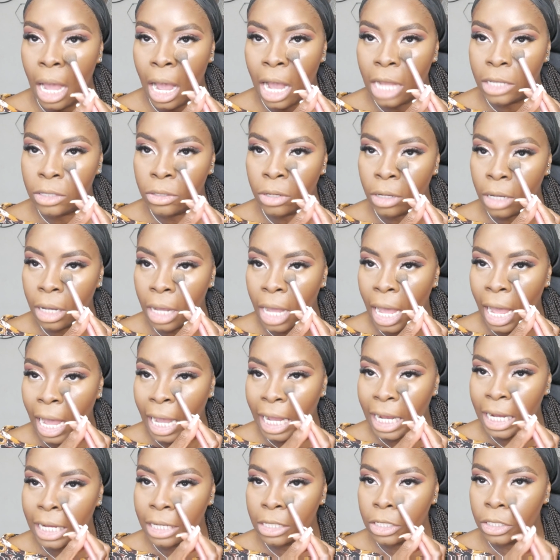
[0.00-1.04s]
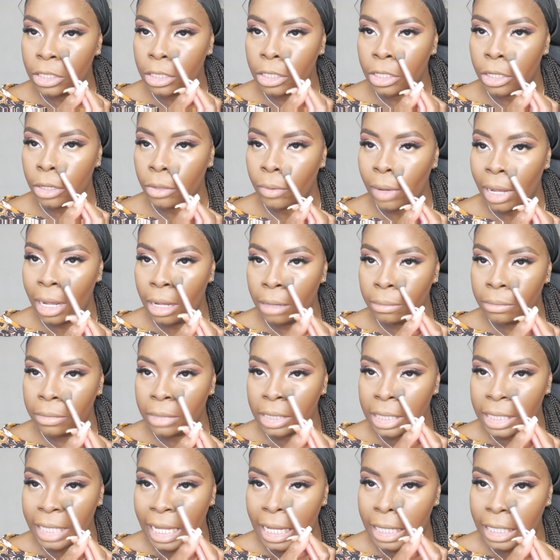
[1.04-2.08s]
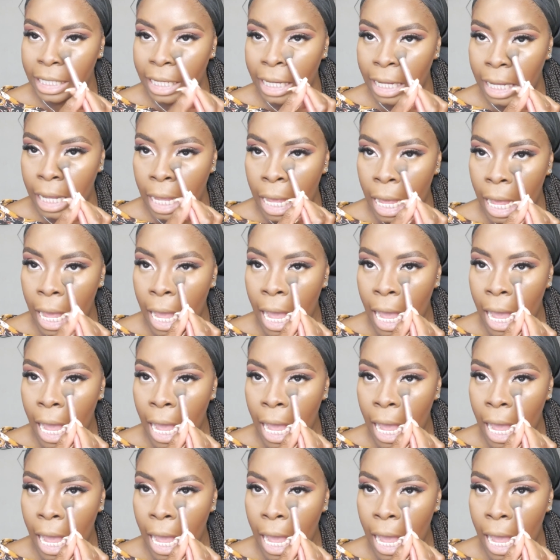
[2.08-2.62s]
I took an age to set it,